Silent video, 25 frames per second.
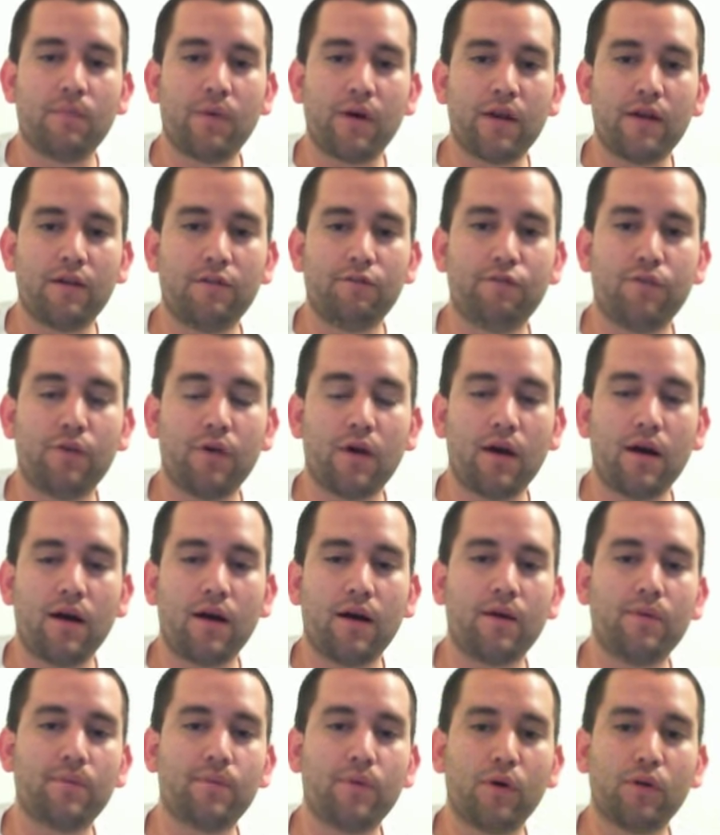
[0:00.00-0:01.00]
But if
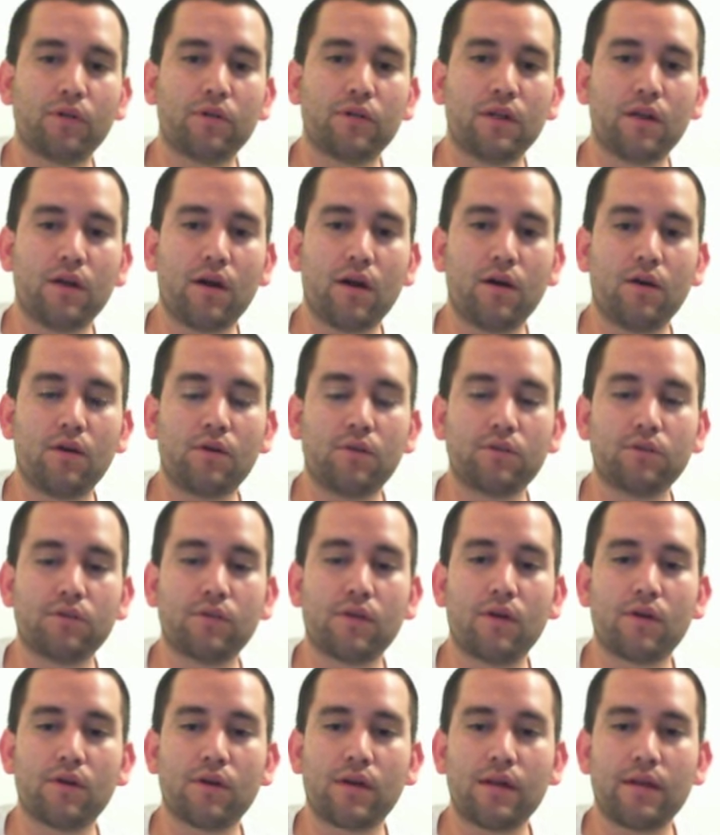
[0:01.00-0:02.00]
both of y'all
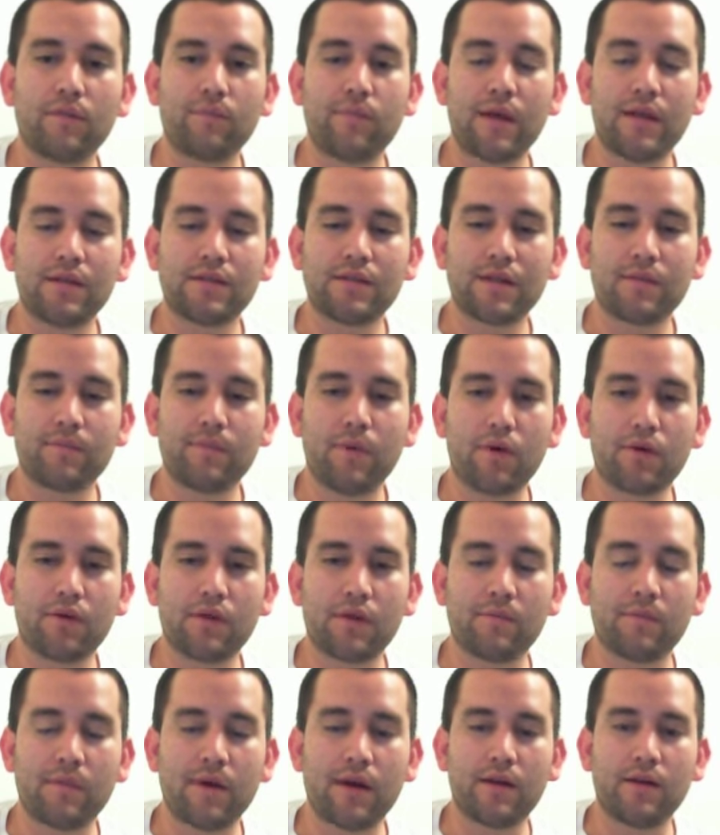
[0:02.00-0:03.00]
don't get a basic
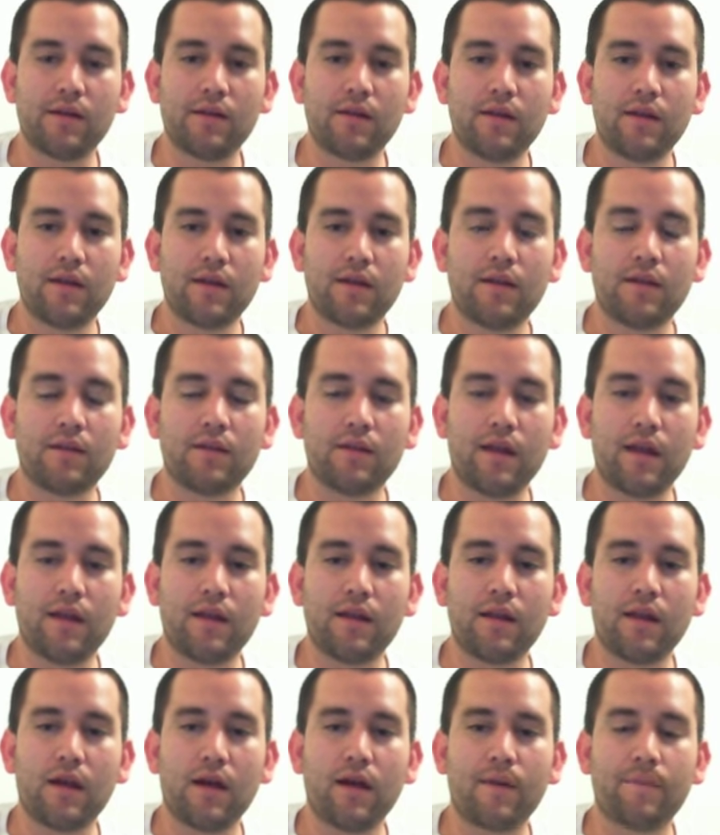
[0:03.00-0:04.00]
Pokemon,
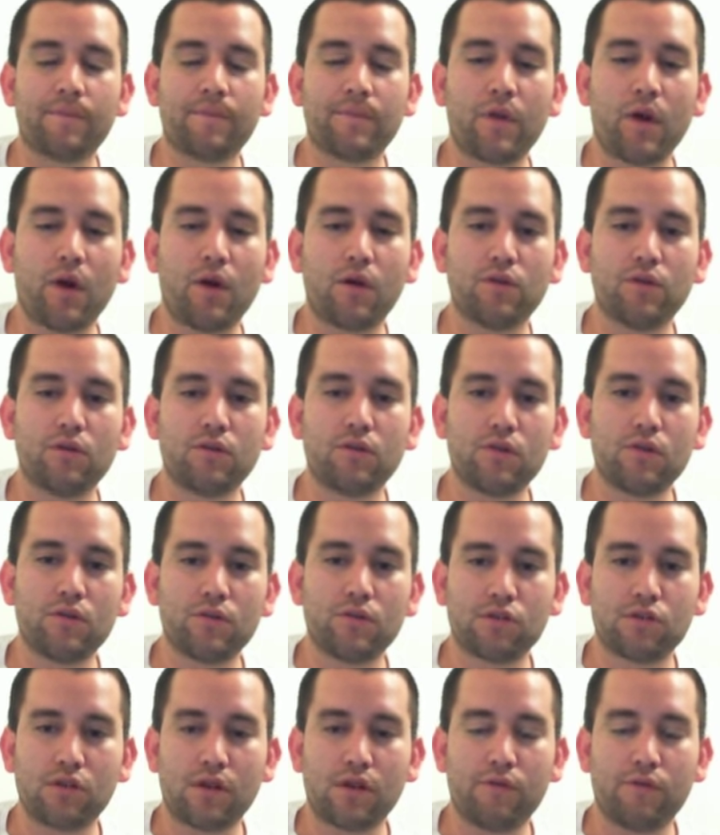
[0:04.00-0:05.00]
then all you
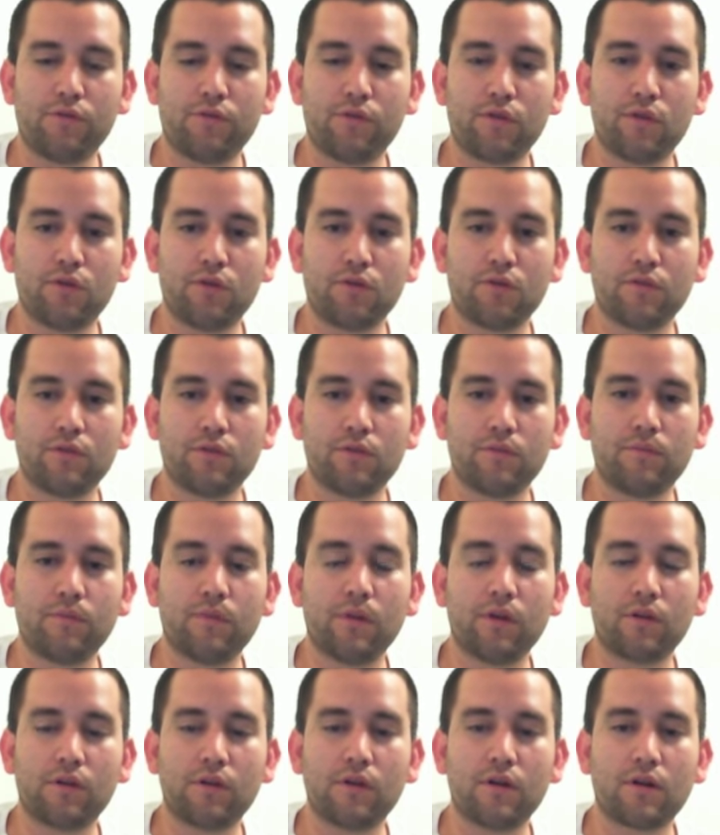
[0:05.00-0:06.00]
do is shuffle
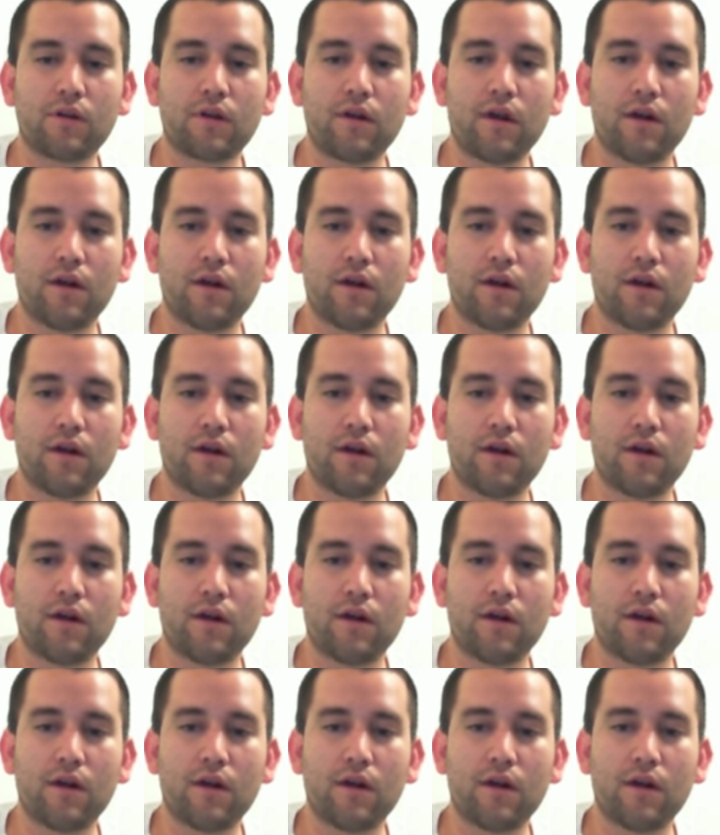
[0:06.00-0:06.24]
both of